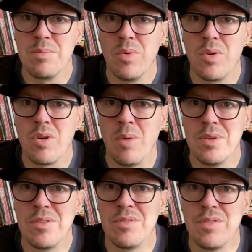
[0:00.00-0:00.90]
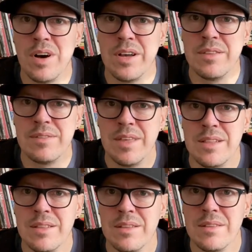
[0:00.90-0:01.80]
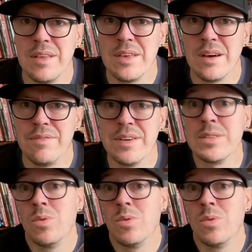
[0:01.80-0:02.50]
more common to find than the Yaffas.